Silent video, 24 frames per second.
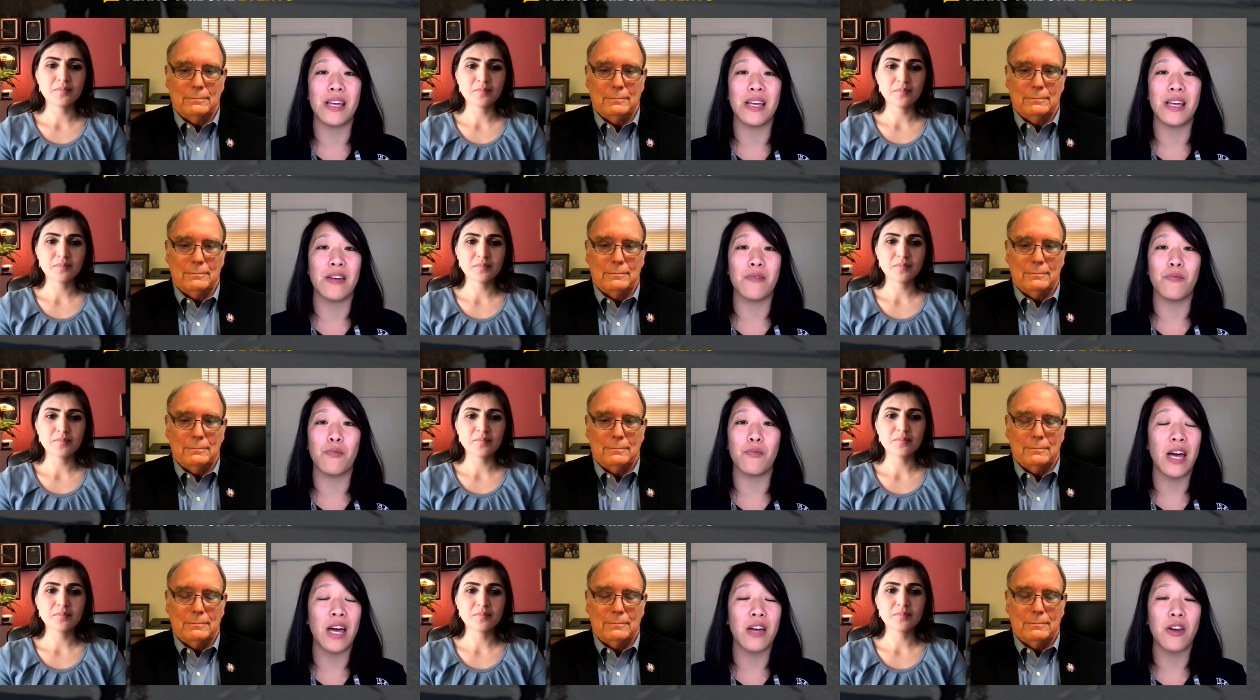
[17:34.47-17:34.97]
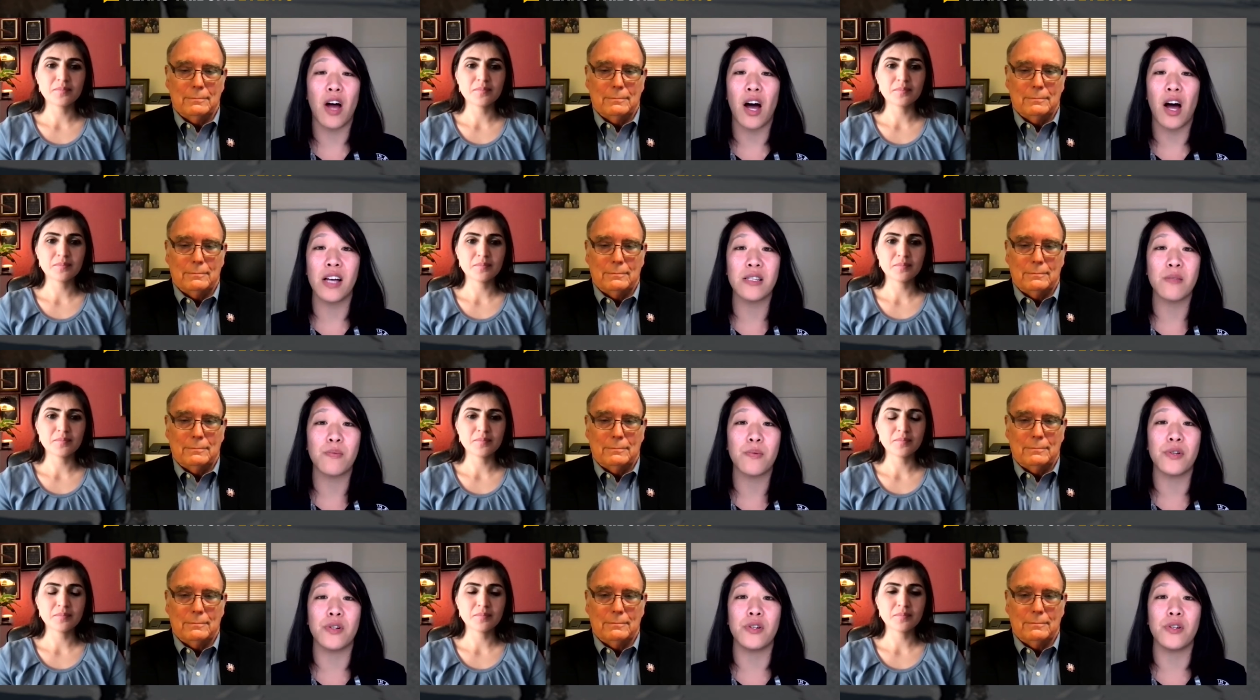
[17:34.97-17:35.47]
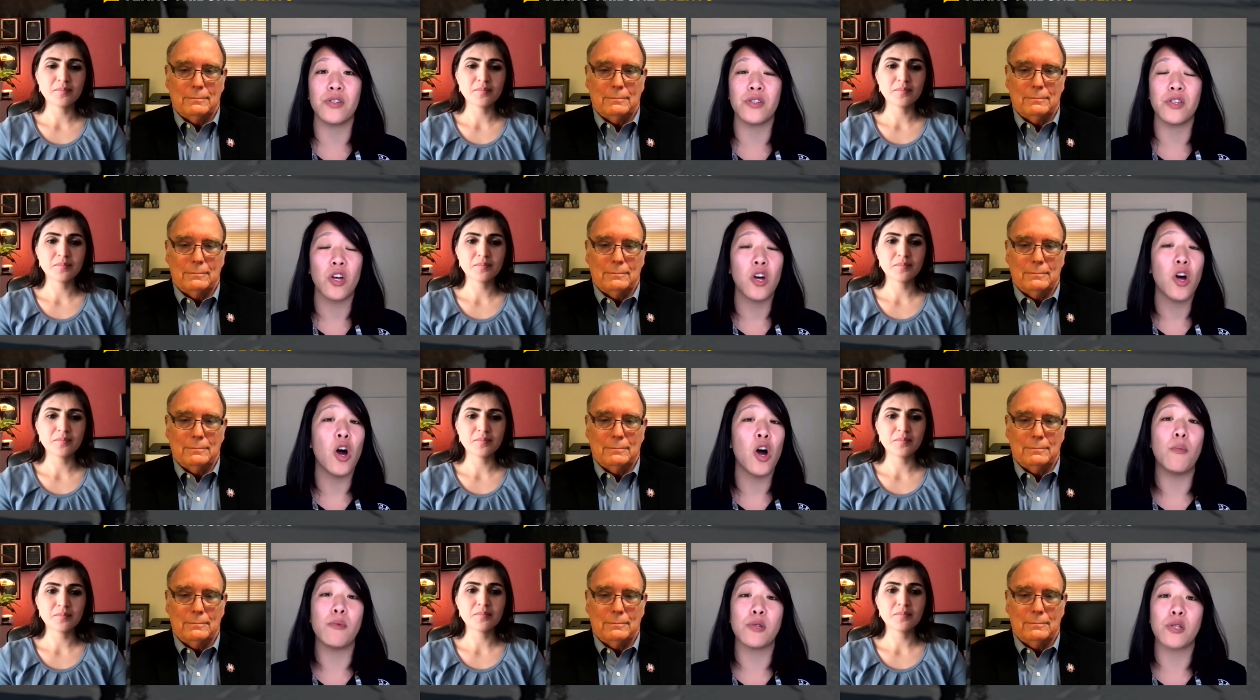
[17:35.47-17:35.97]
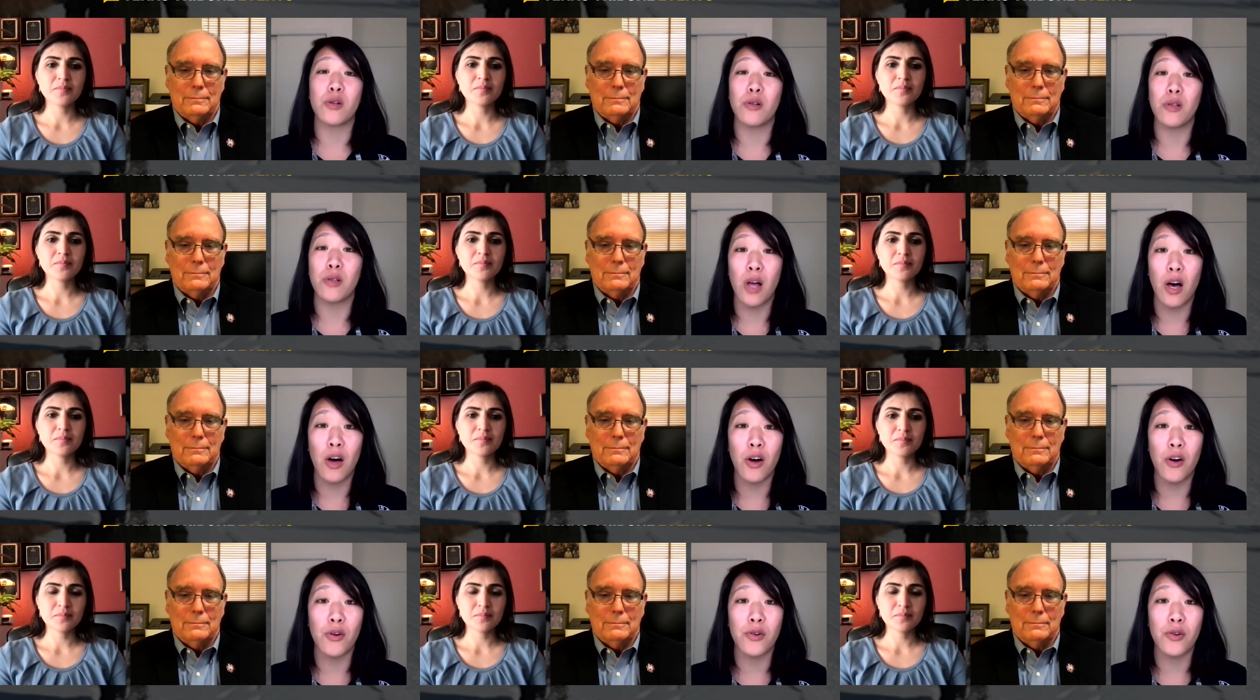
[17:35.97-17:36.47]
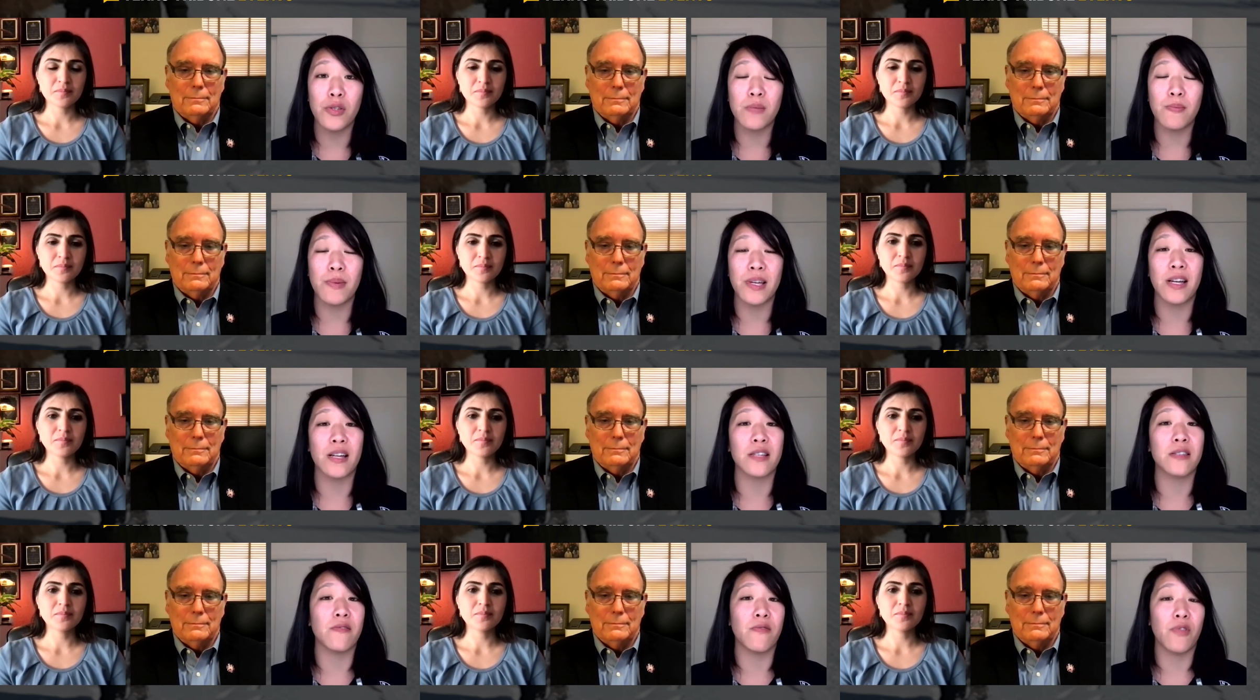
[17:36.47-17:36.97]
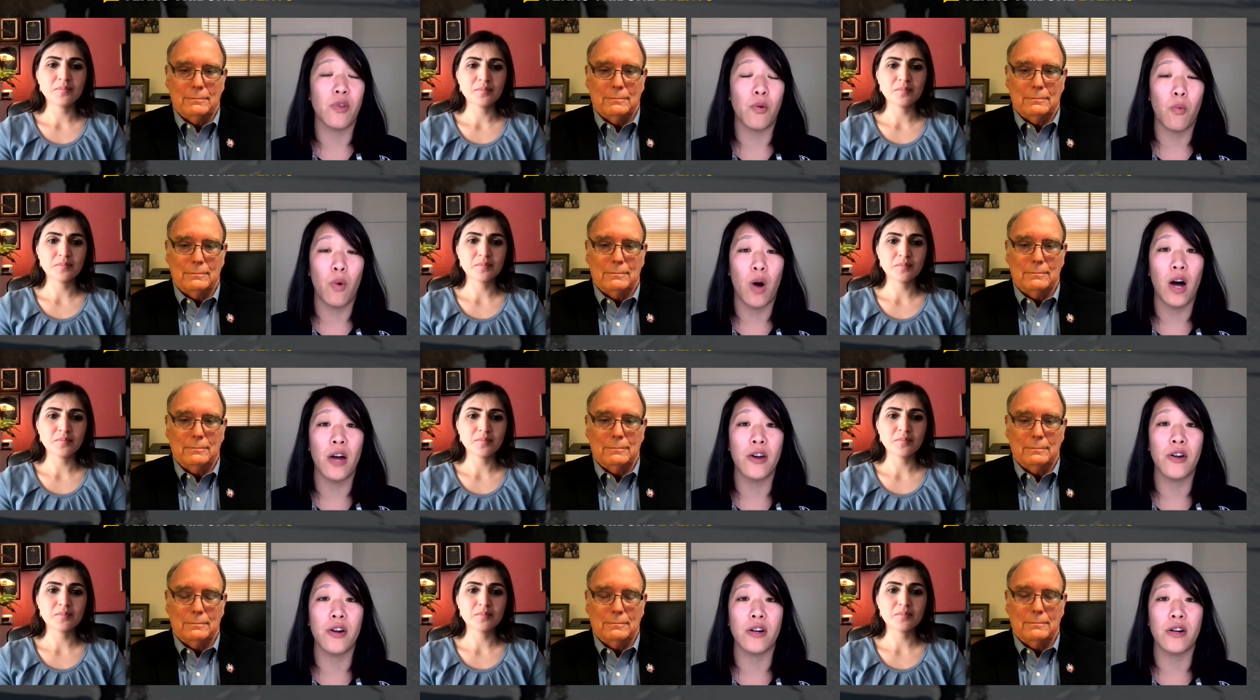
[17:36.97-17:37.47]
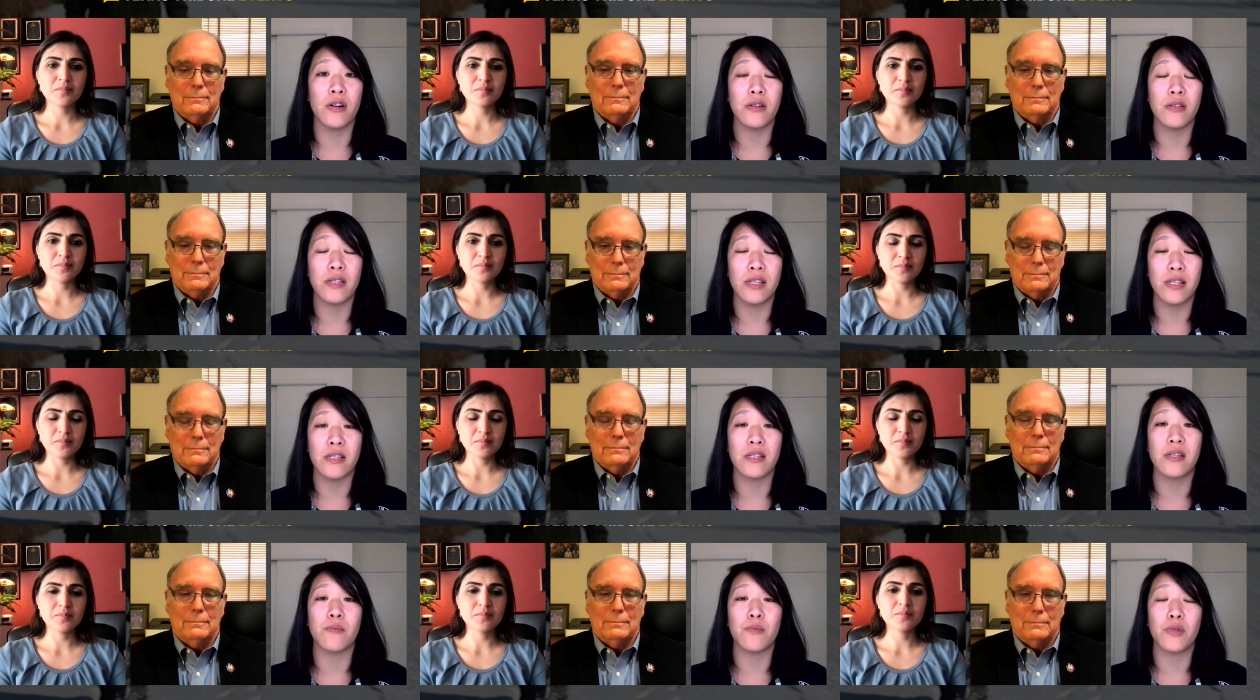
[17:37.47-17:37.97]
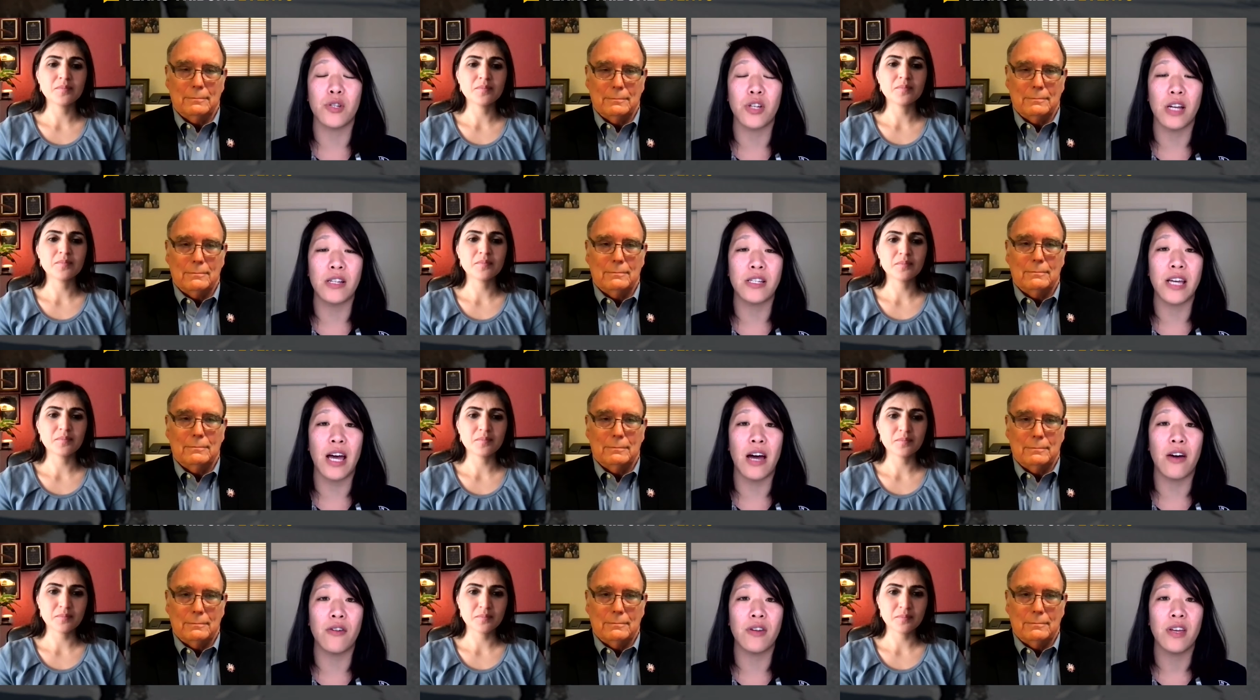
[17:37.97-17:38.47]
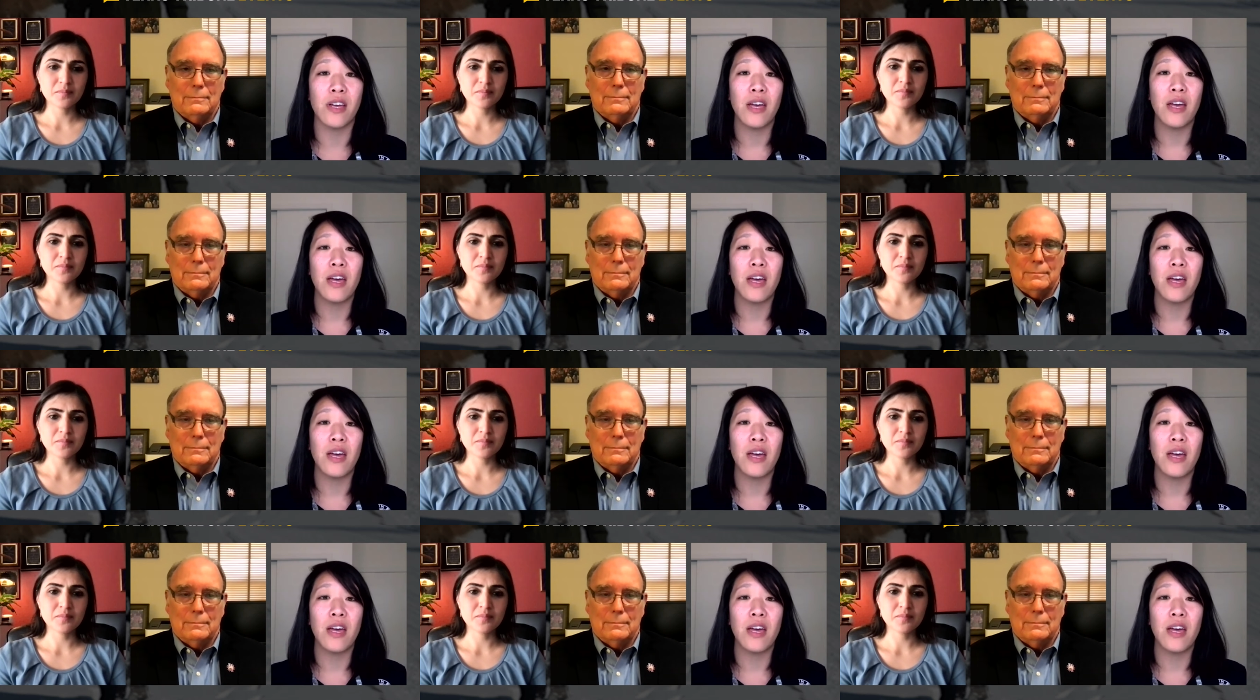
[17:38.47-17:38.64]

Speaker 1: and we had hospitals almost closed because of the water system shutdown.